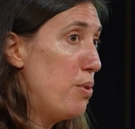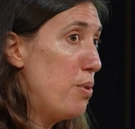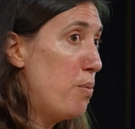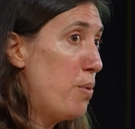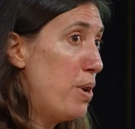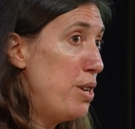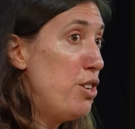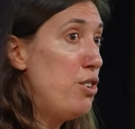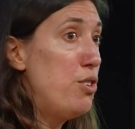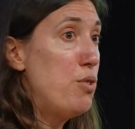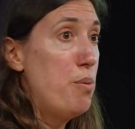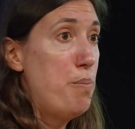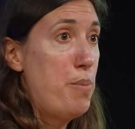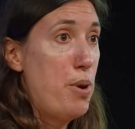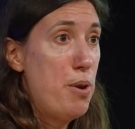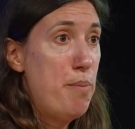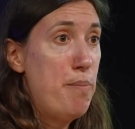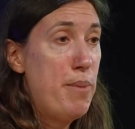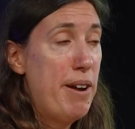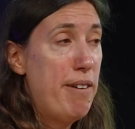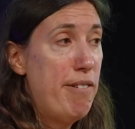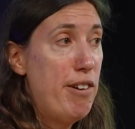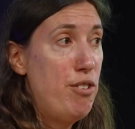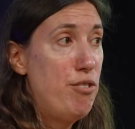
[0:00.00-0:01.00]
when you do a bone
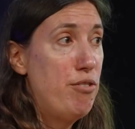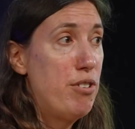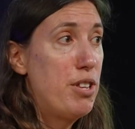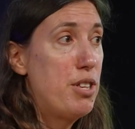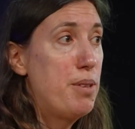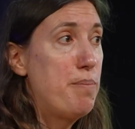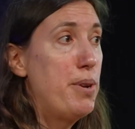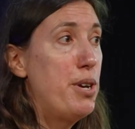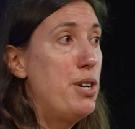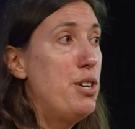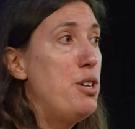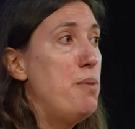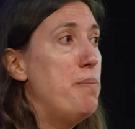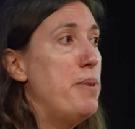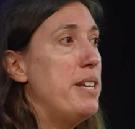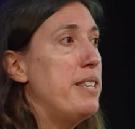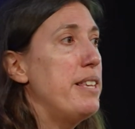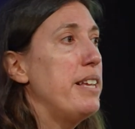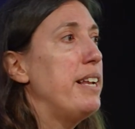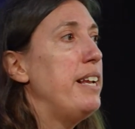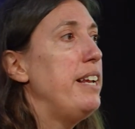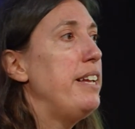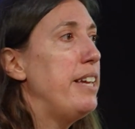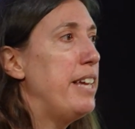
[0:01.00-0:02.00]
marrow transplant, you
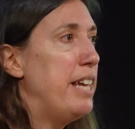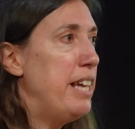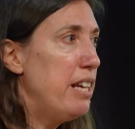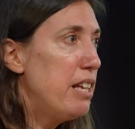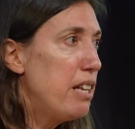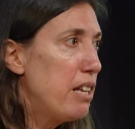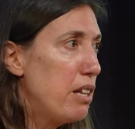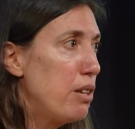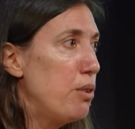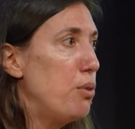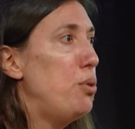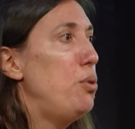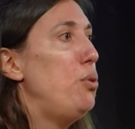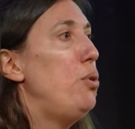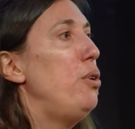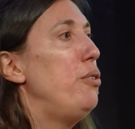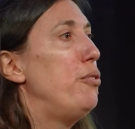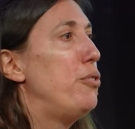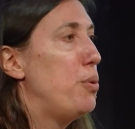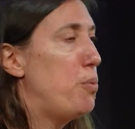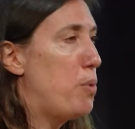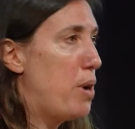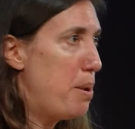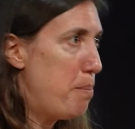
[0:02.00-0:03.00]
basically kill all
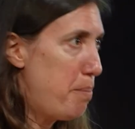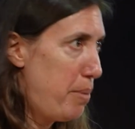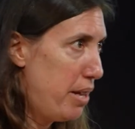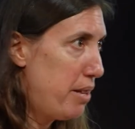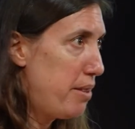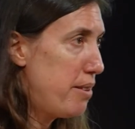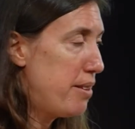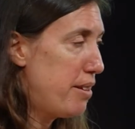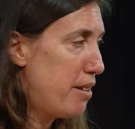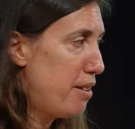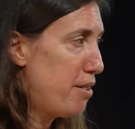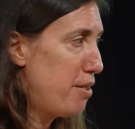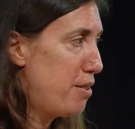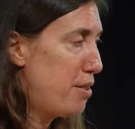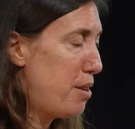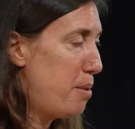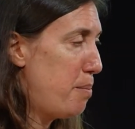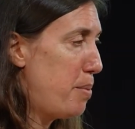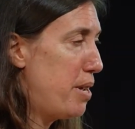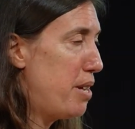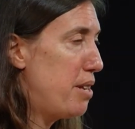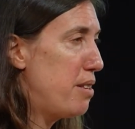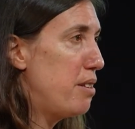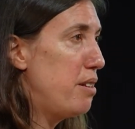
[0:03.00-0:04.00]
of the white blood cells in a
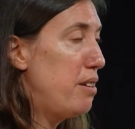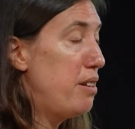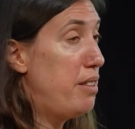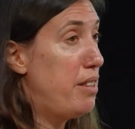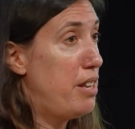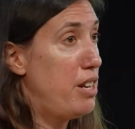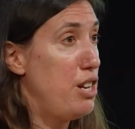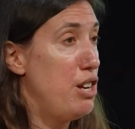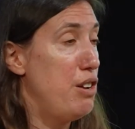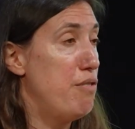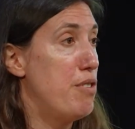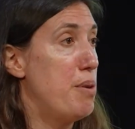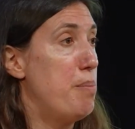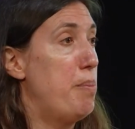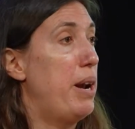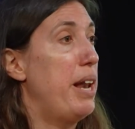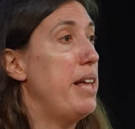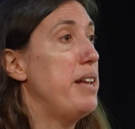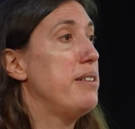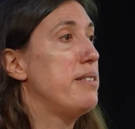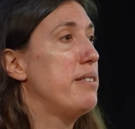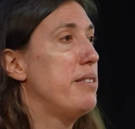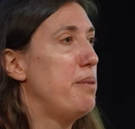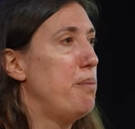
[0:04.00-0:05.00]
person and then you
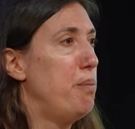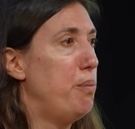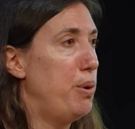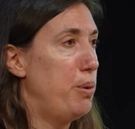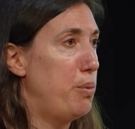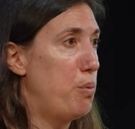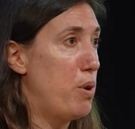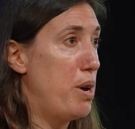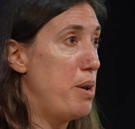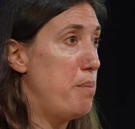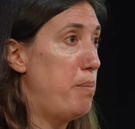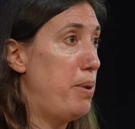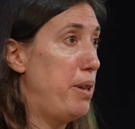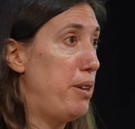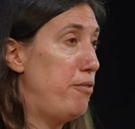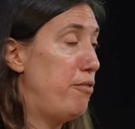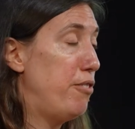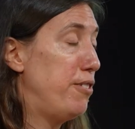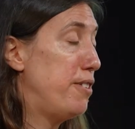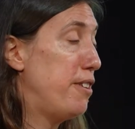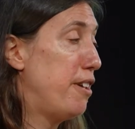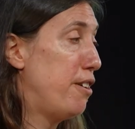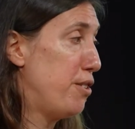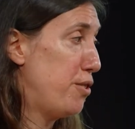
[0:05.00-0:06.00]
replace them with white blood
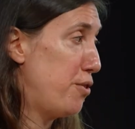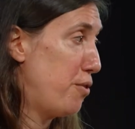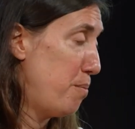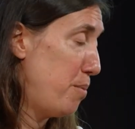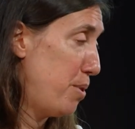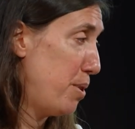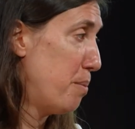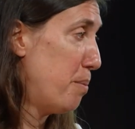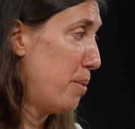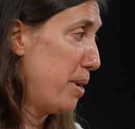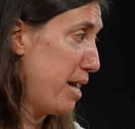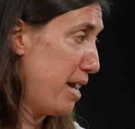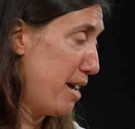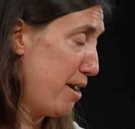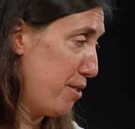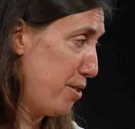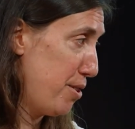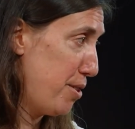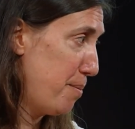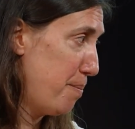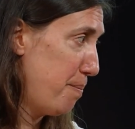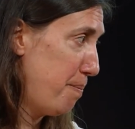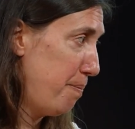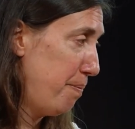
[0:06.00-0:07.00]
cells from somebody
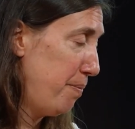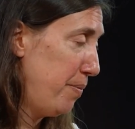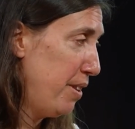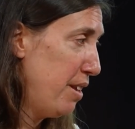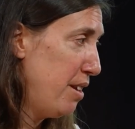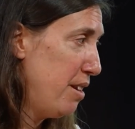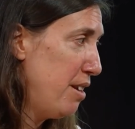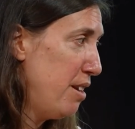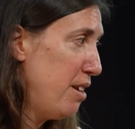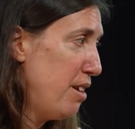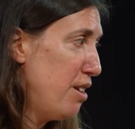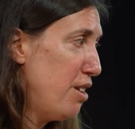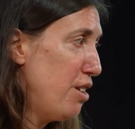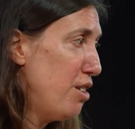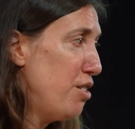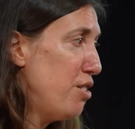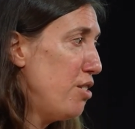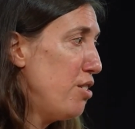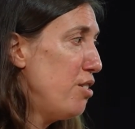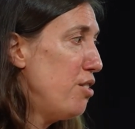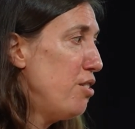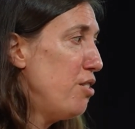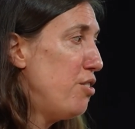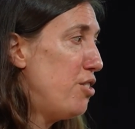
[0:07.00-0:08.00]
else.
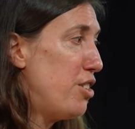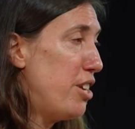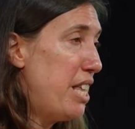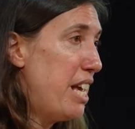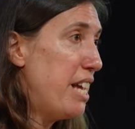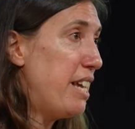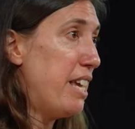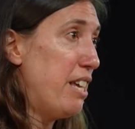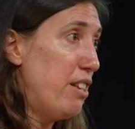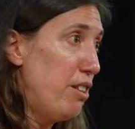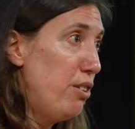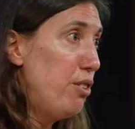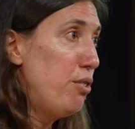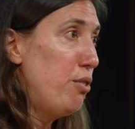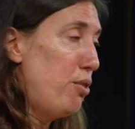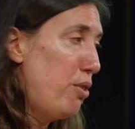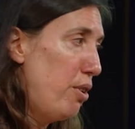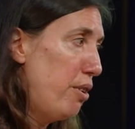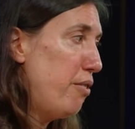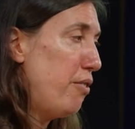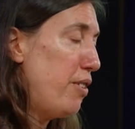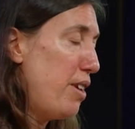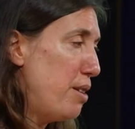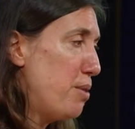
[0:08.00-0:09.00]
So they killed
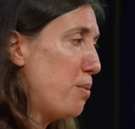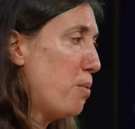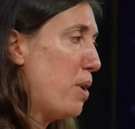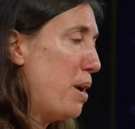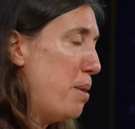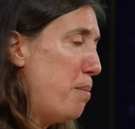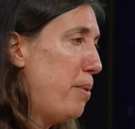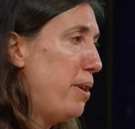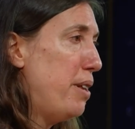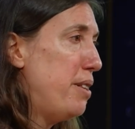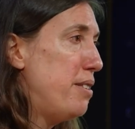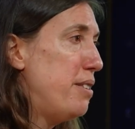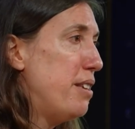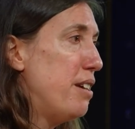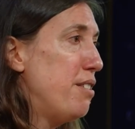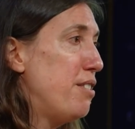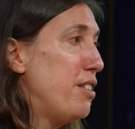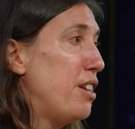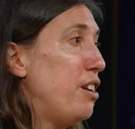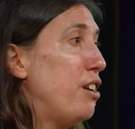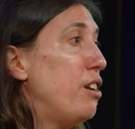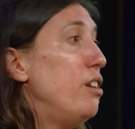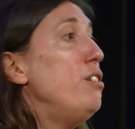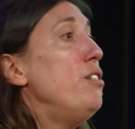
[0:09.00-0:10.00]
all of his white blood cells,
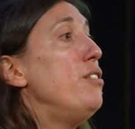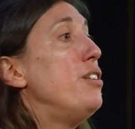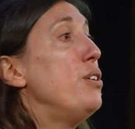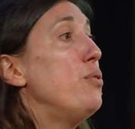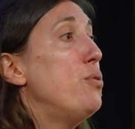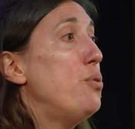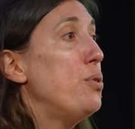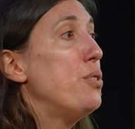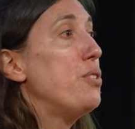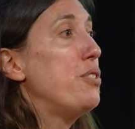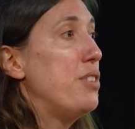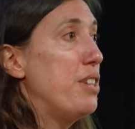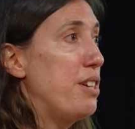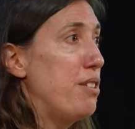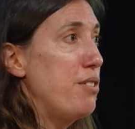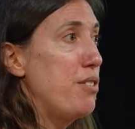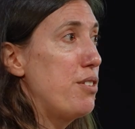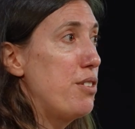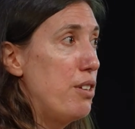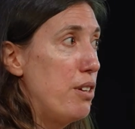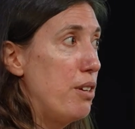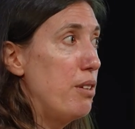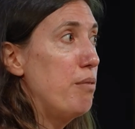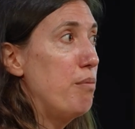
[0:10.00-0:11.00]
including all the
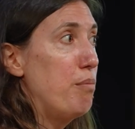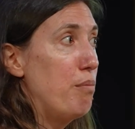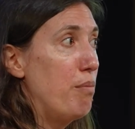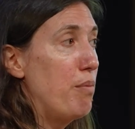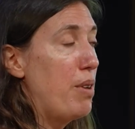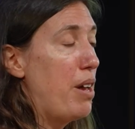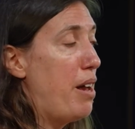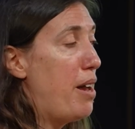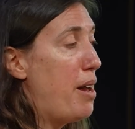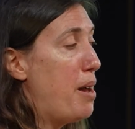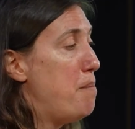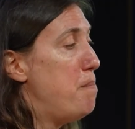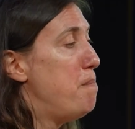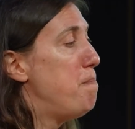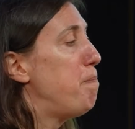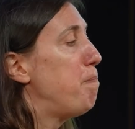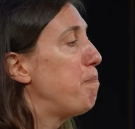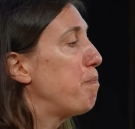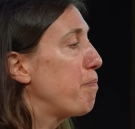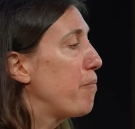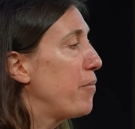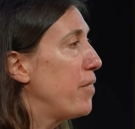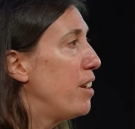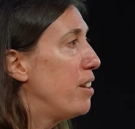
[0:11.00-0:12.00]
cells that
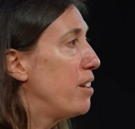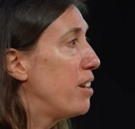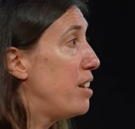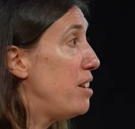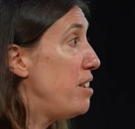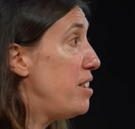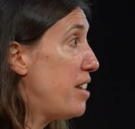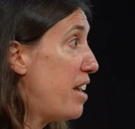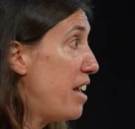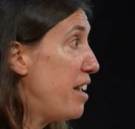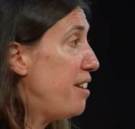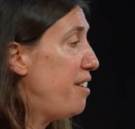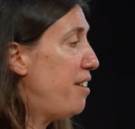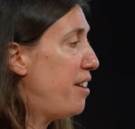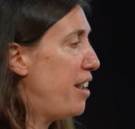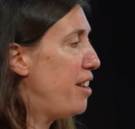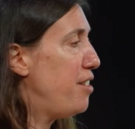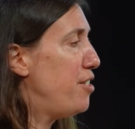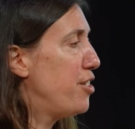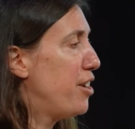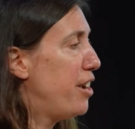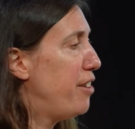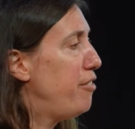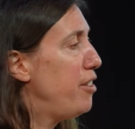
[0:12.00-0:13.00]
contained
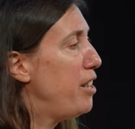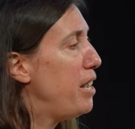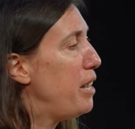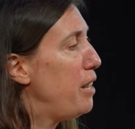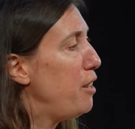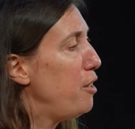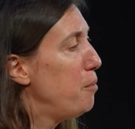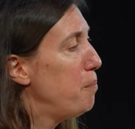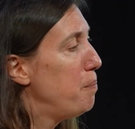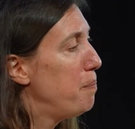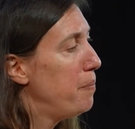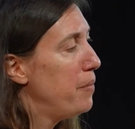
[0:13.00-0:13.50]
HIV.